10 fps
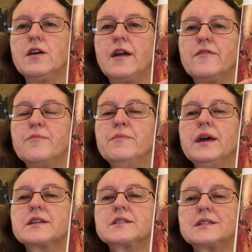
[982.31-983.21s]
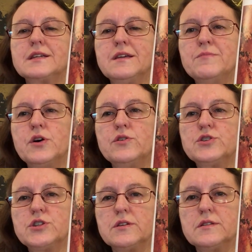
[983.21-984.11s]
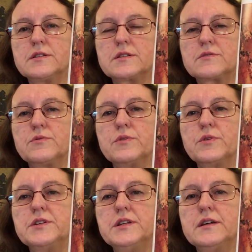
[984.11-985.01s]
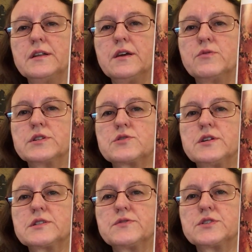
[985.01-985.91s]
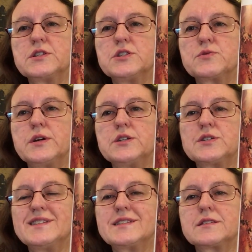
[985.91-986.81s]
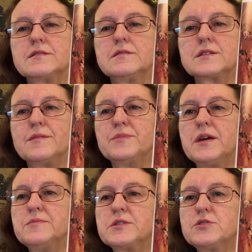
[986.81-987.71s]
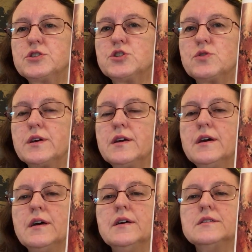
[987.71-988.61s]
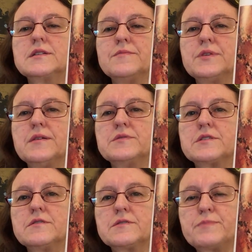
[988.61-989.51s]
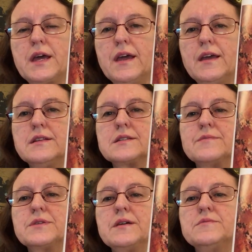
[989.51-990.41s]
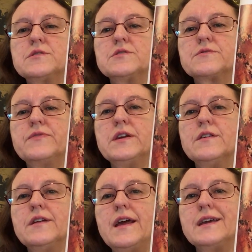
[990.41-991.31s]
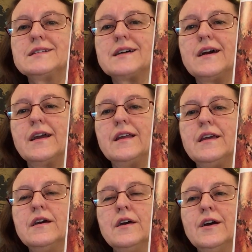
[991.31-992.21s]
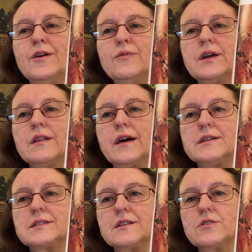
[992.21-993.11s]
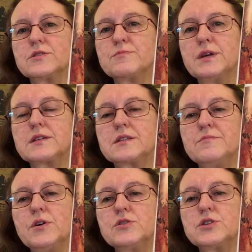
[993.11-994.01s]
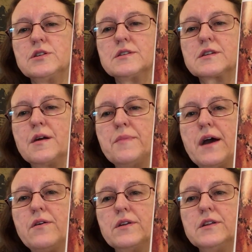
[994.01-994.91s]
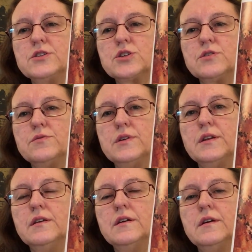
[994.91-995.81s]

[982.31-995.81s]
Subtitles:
lot of mixed emotions when we're dealing with stressful situations. Sometimes there's joy, sometimes there's pain, sometimes there's fear and anxiety. Realize that those mixed emotions come out in children,